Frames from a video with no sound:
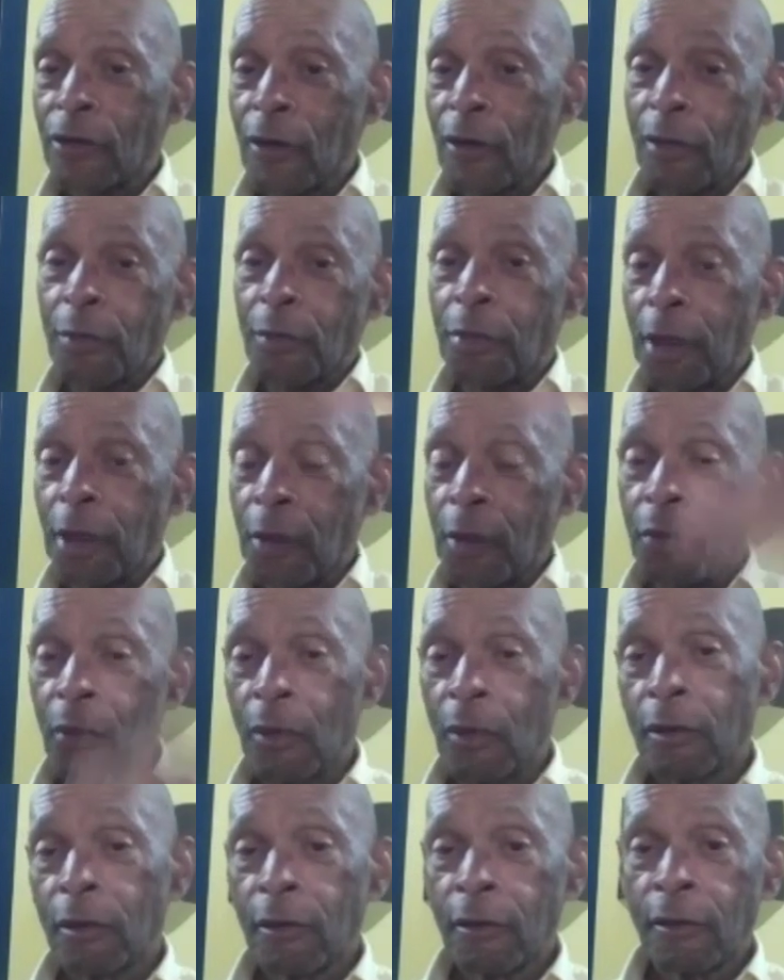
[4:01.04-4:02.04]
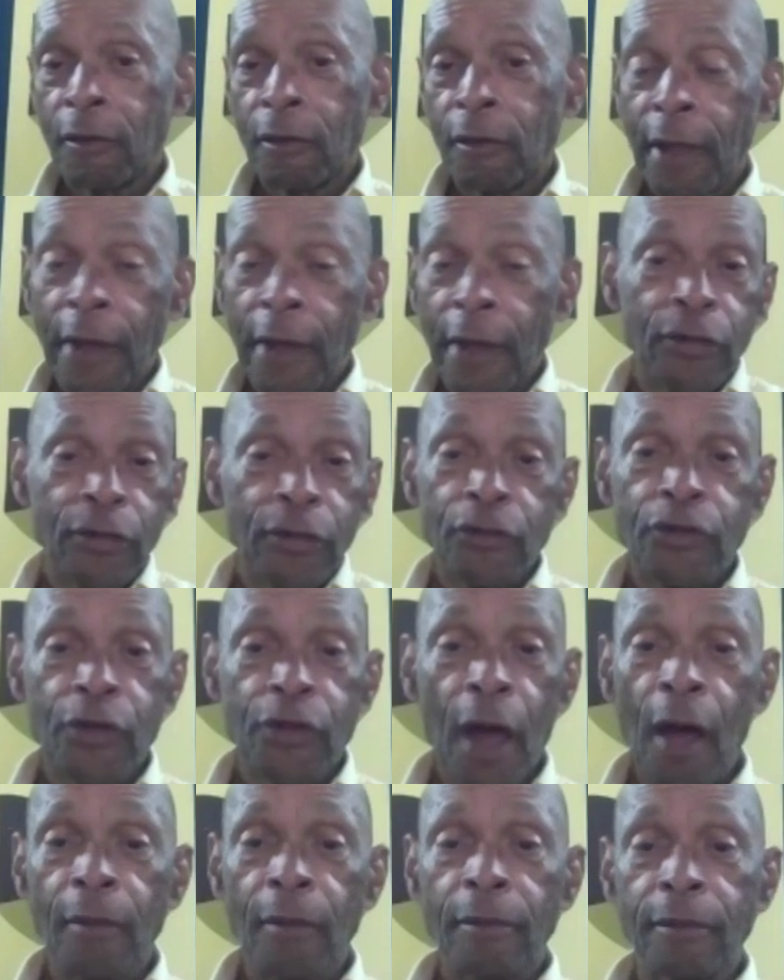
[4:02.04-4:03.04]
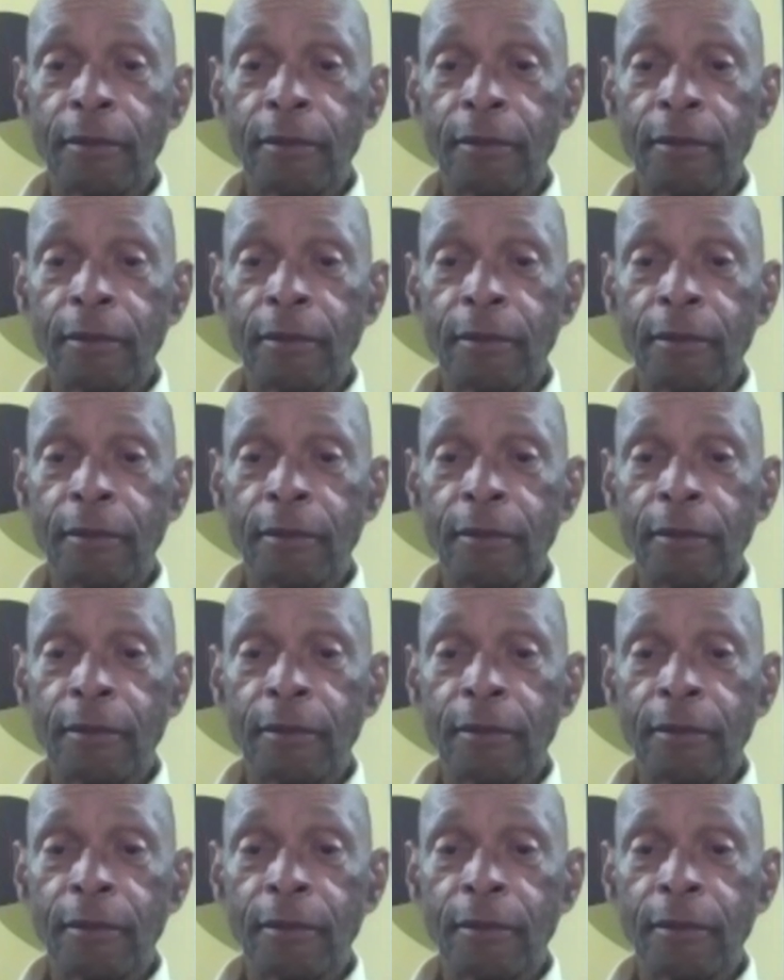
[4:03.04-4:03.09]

of the people. That's your job.